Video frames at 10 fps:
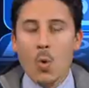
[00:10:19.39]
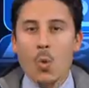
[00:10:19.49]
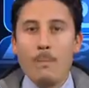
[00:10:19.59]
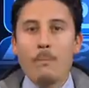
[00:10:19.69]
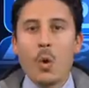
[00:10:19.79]

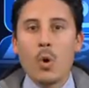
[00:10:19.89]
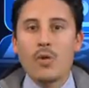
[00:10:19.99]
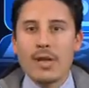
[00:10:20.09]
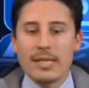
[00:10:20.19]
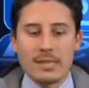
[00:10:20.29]
What
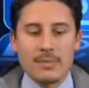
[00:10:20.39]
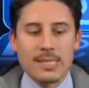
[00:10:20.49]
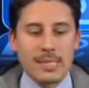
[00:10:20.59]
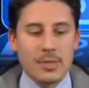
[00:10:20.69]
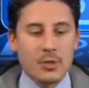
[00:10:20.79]
motivates them
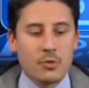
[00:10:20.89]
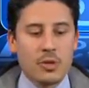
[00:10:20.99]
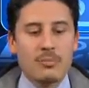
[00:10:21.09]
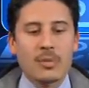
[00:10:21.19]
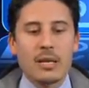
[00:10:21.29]
is
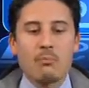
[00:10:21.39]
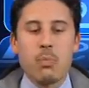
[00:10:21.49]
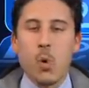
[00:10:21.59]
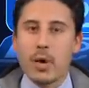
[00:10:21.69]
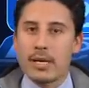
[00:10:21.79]
extremely
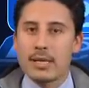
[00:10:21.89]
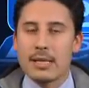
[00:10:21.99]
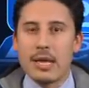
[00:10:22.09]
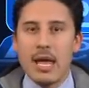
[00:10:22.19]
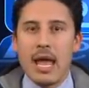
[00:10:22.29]

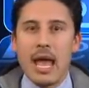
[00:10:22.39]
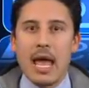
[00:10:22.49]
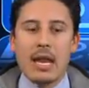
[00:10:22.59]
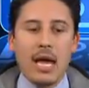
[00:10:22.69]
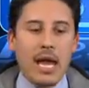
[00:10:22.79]
important.
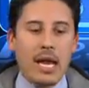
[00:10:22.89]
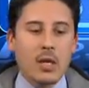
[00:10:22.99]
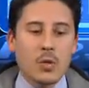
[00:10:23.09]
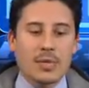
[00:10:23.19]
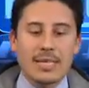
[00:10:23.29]

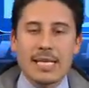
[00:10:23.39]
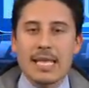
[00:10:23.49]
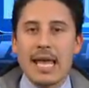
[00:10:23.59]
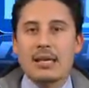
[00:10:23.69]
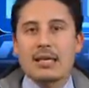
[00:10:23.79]
And you'll
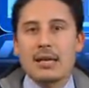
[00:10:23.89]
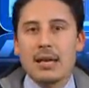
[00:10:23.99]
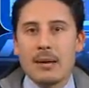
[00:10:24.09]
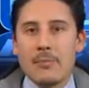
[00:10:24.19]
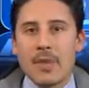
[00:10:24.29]
see that
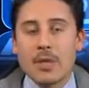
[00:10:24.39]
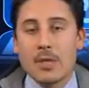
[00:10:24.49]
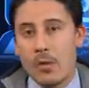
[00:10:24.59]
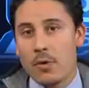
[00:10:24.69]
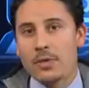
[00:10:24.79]

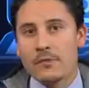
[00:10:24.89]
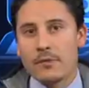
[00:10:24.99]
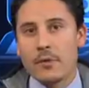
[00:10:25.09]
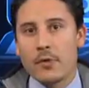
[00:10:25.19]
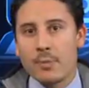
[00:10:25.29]
that donors,
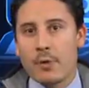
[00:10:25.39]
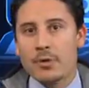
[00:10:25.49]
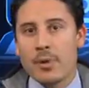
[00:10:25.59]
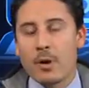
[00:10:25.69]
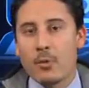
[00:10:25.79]
for the
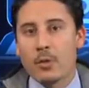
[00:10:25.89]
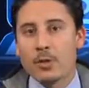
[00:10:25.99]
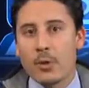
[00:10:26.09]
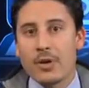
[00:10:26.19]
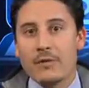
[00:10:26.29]
most part,
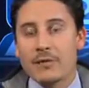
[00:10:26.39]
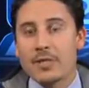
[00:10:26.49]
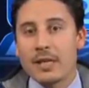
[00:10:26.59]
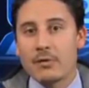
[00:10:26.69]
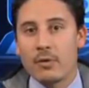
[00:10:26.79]
will donate
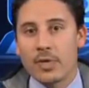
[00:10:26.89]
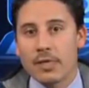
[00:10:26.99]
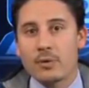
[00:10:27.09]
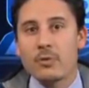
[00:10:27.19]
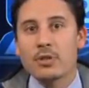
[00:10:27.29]
for several
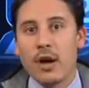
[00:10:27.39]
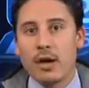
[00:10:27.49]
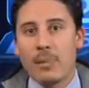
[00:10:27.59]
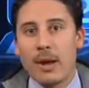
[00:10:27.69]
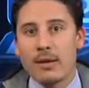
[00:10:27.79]
reasons. We'll
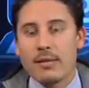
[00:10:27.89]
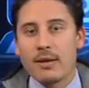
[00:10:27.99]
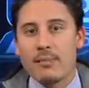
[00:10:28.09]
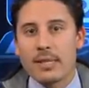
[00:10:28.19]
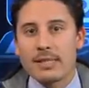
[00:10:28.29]
talk about it in
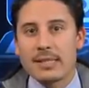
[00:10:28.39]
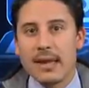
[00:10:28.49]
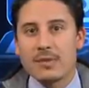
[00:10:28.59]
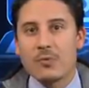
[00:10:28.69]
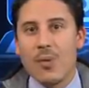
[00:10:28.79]
the coming
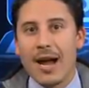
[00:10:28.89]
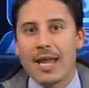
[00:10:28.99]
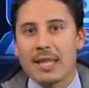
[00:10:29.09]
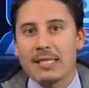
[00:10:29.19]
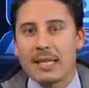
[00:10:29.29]
slides,
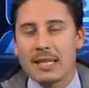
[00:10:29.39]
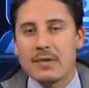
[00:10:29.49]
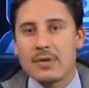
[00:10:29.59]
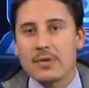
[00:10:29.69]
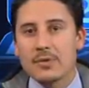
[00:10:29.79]
why it is that
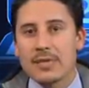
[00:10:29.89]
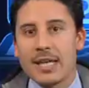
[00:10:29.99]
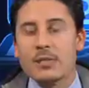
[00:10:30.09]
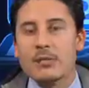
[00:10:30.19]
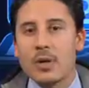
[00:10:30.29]
individuals
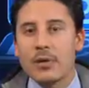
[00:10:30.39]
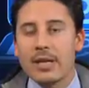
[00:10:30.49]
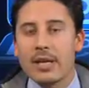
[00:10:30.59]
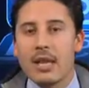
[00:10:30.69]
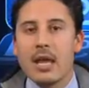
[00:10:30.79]
tend to
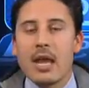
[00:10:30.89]
donate.